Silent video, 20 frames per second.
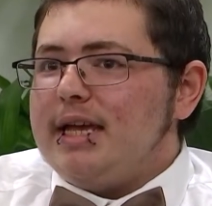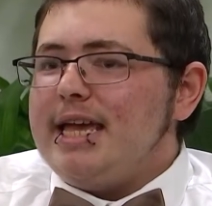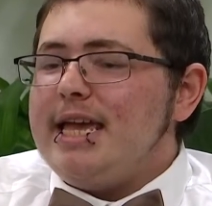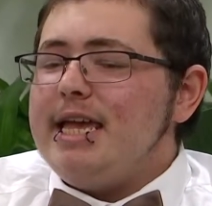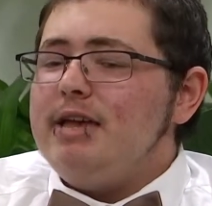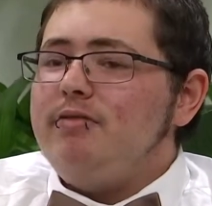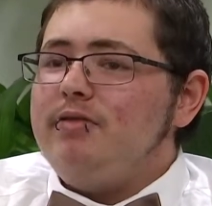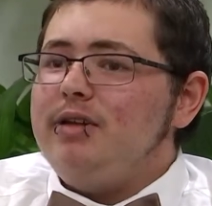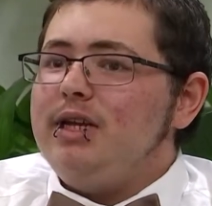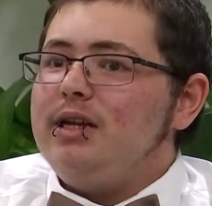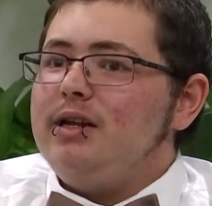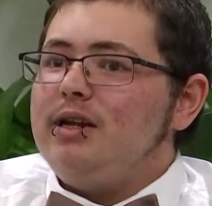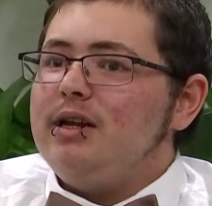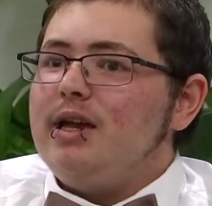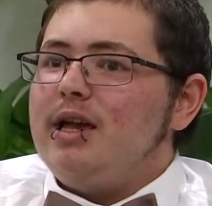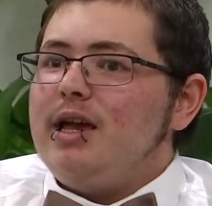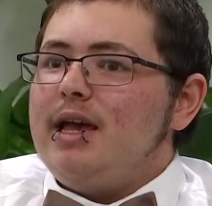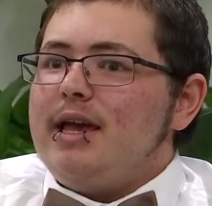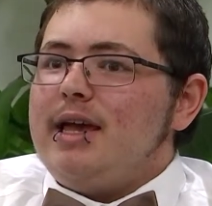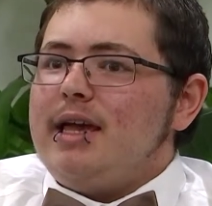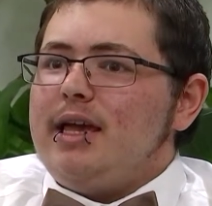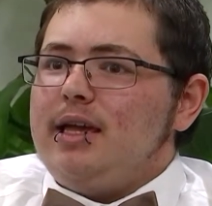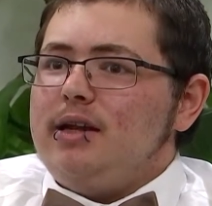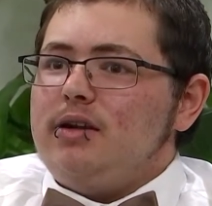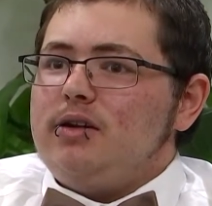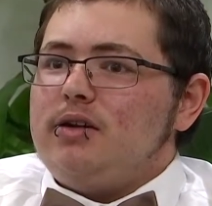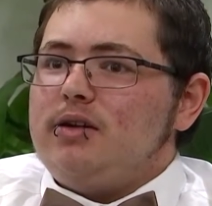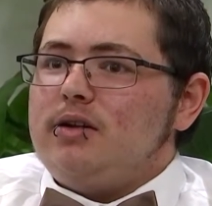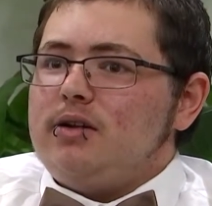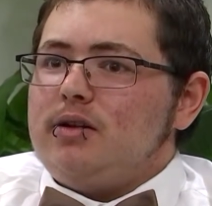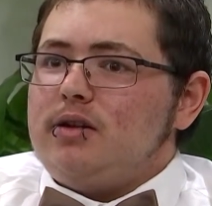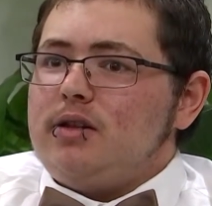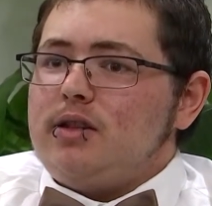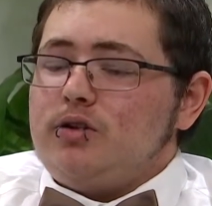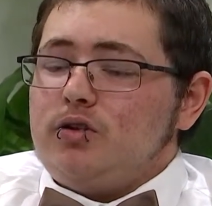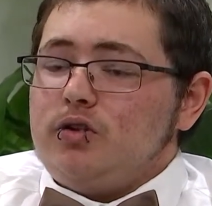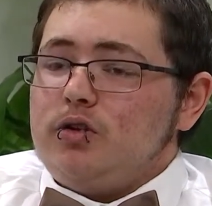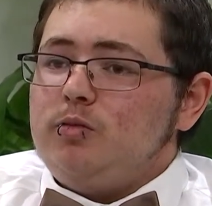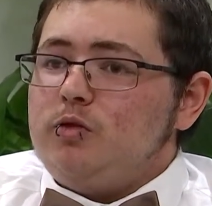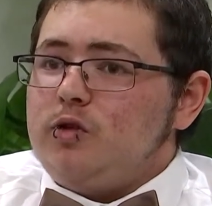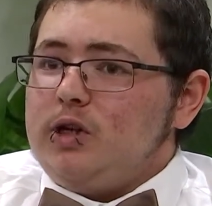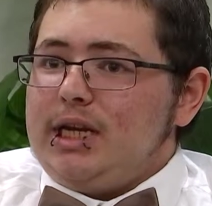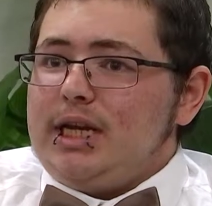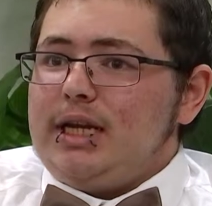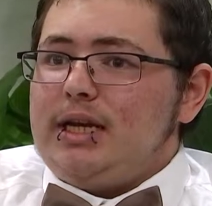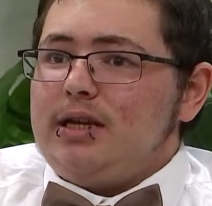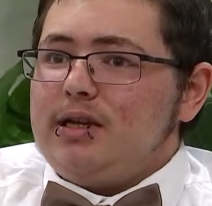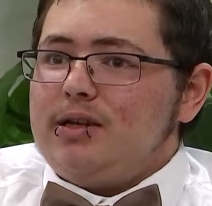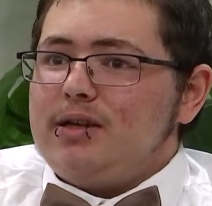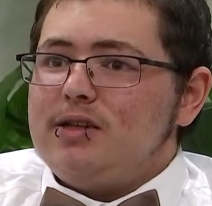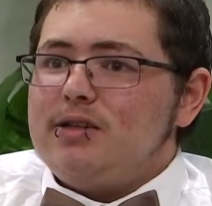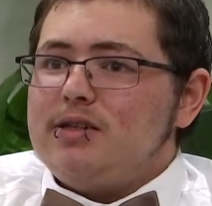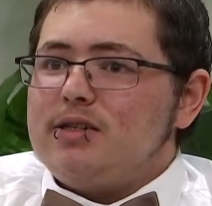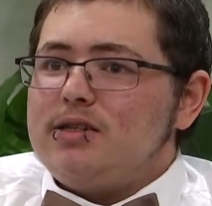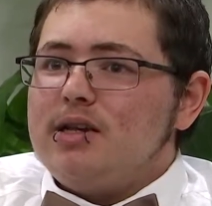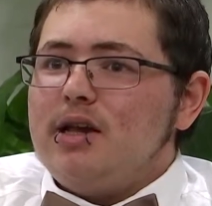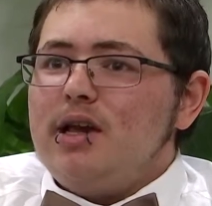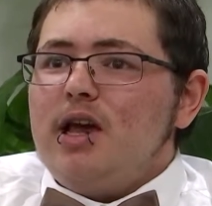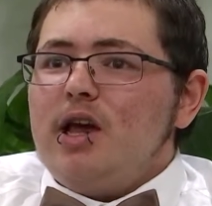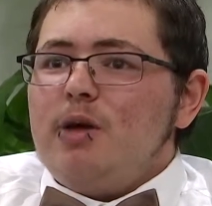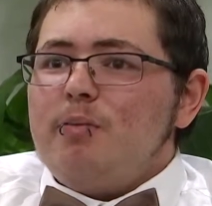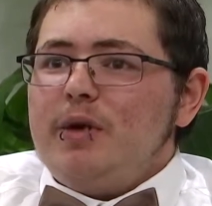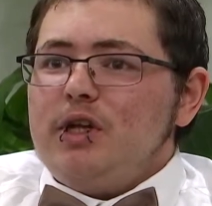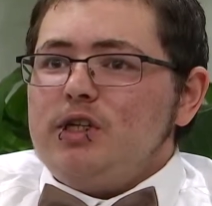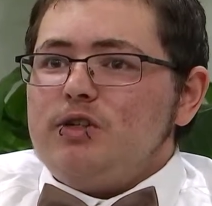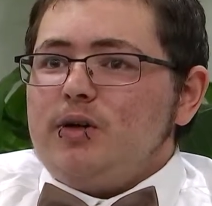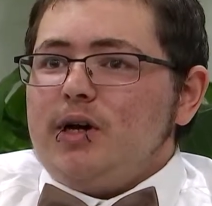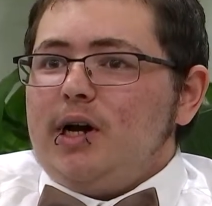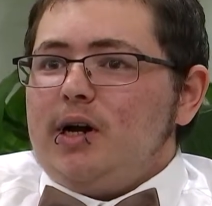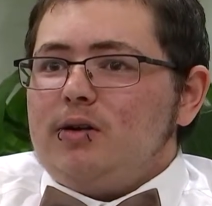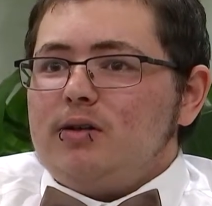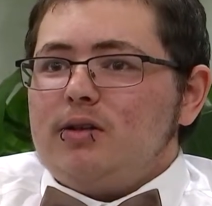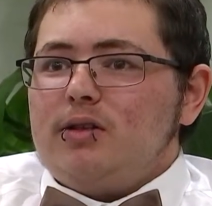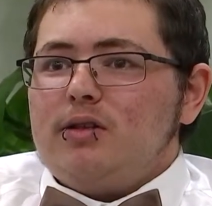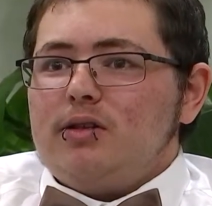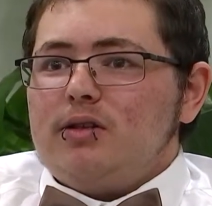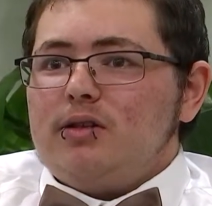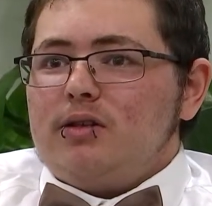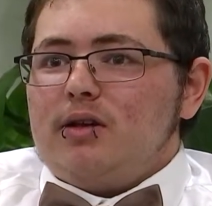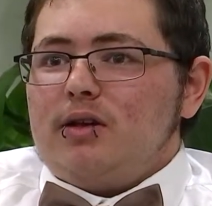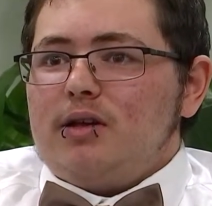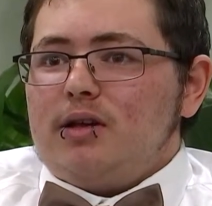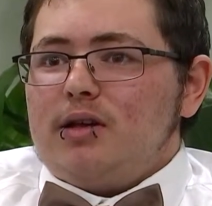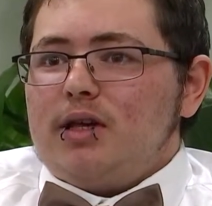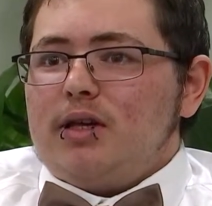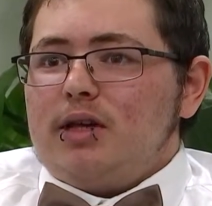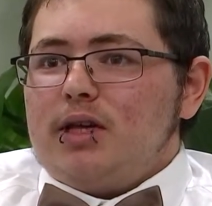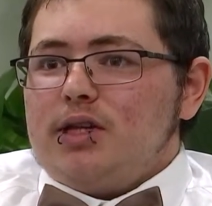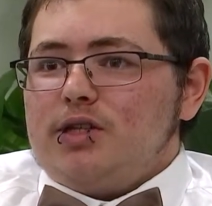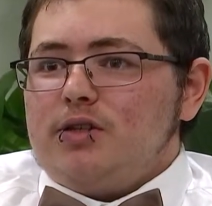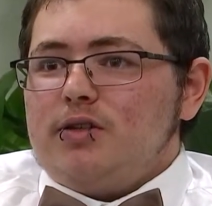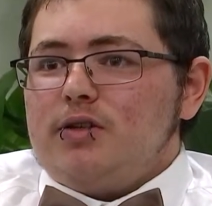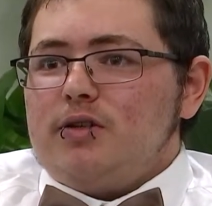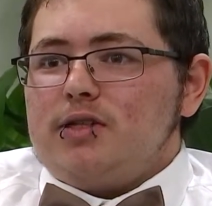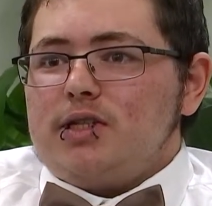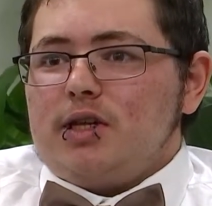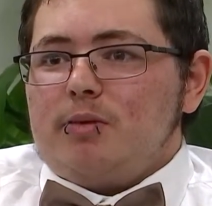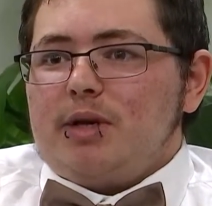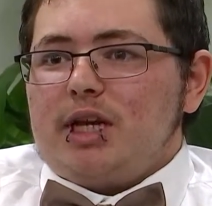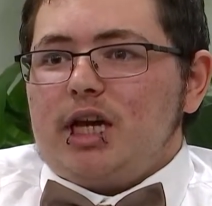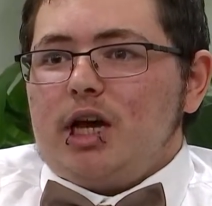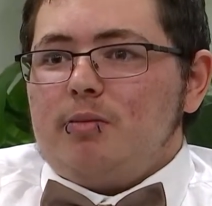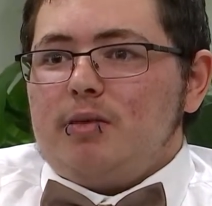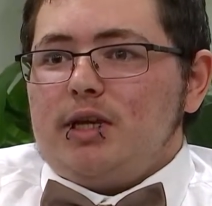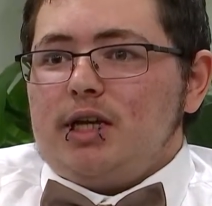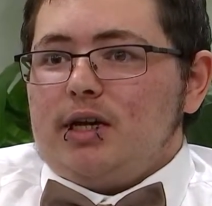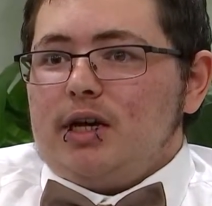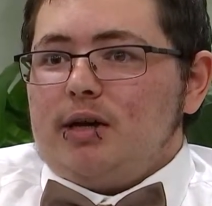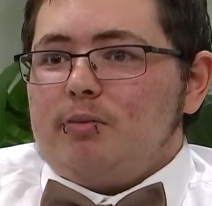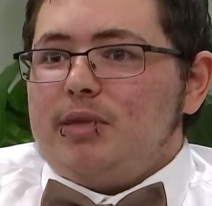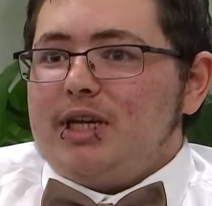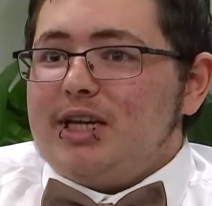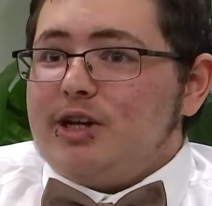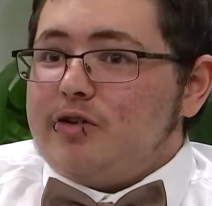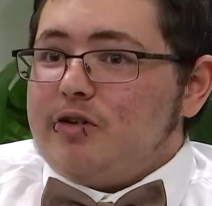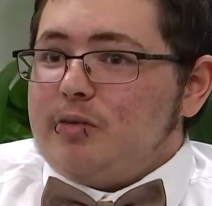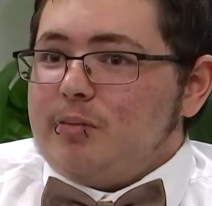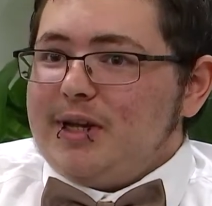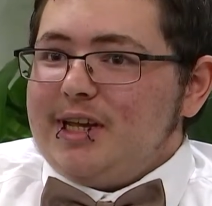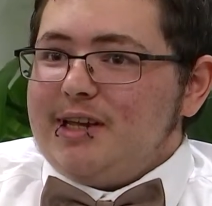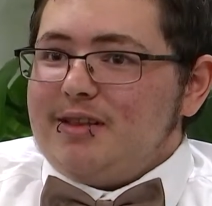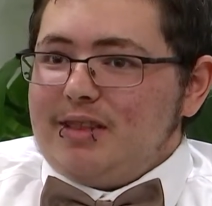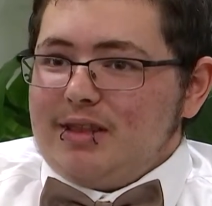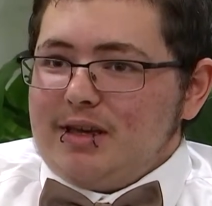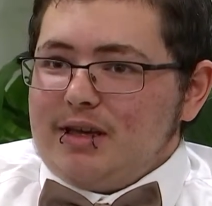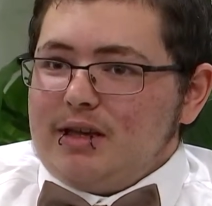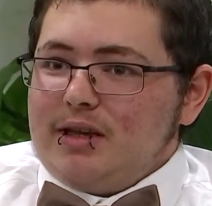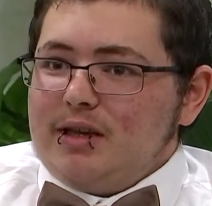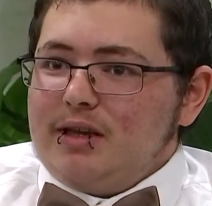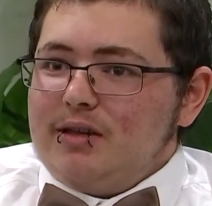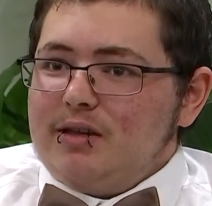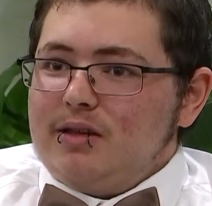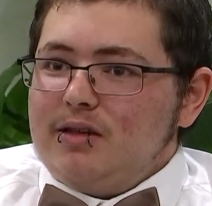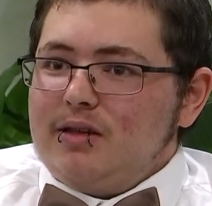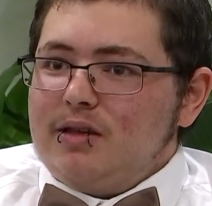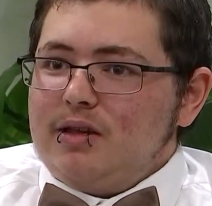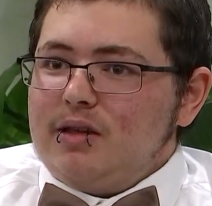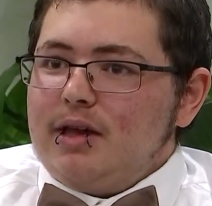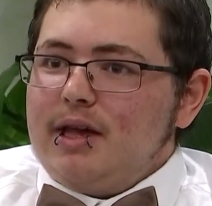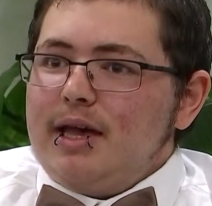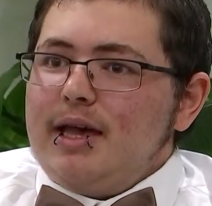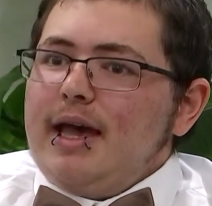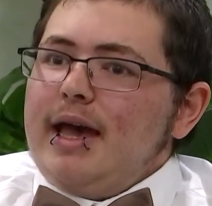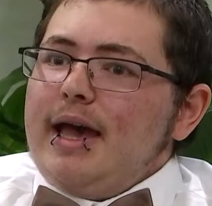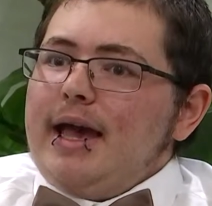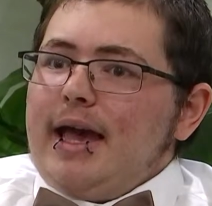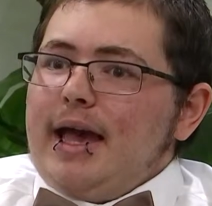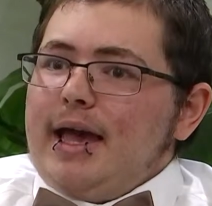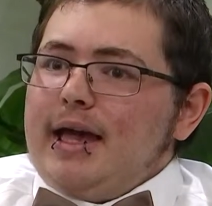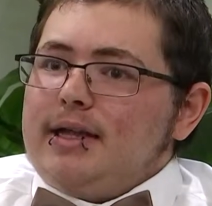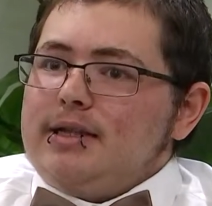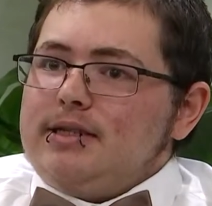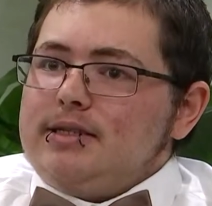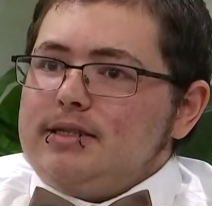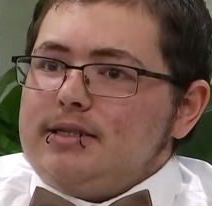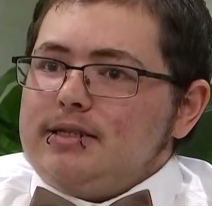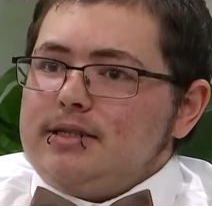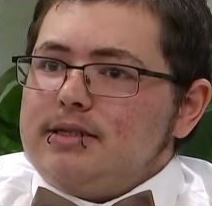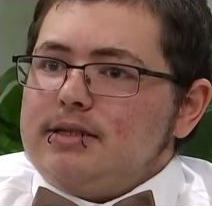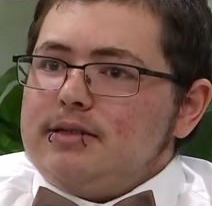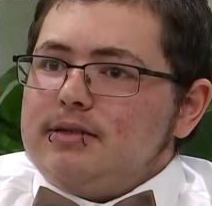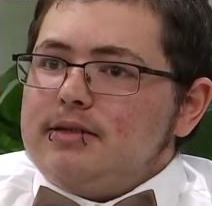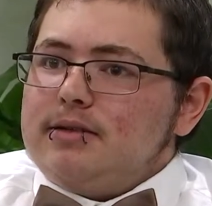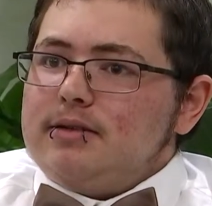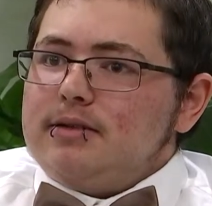even in the normal ED, because mental health issues are becoming a bigger and bigger thing, and